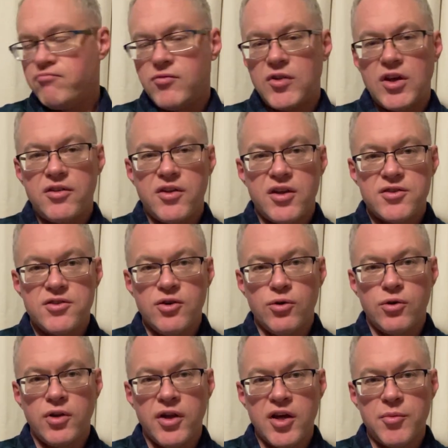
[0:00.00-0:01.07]
Death has no
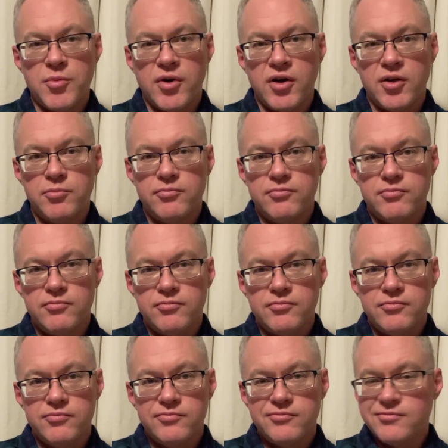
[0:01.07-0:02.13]
claim on him.
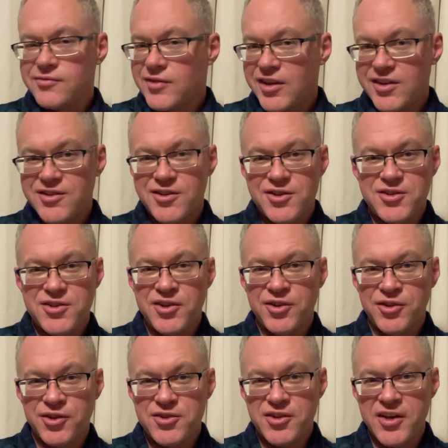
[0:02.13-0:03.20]
He's the
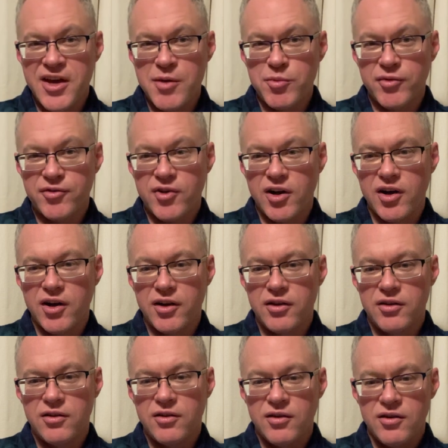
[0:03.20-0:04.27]
sinless Lamb of God.
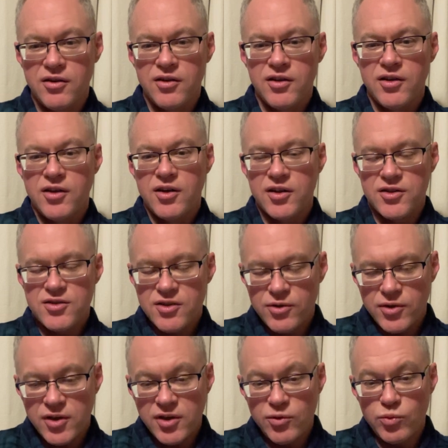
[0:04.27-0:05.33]
And so
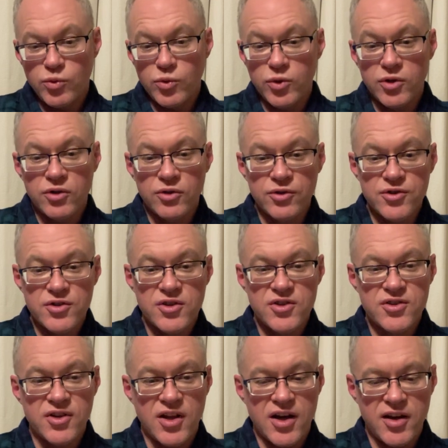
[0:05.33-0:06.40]
he wills
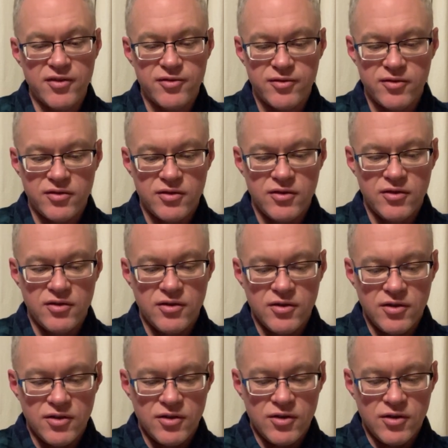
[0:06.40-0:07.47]
his life
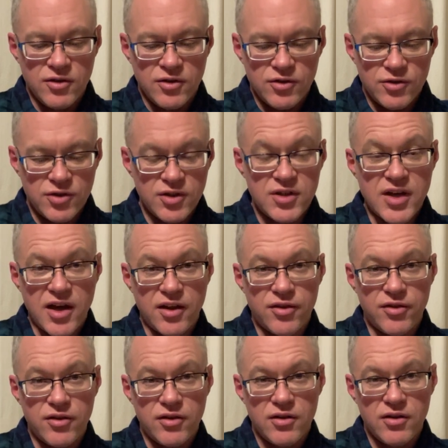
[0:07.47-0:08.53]
to
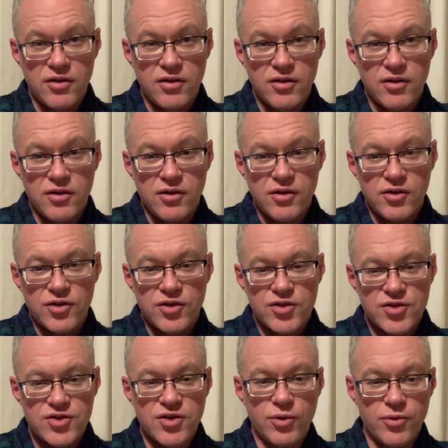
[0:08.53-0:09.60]
death
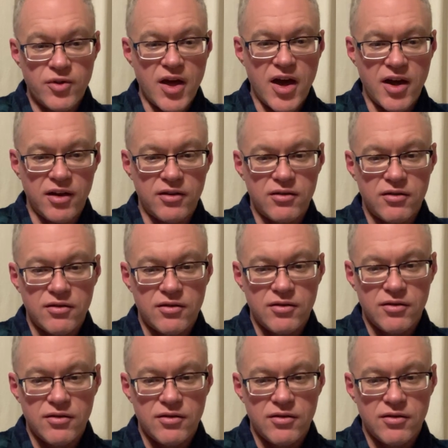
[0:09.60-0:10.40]
so that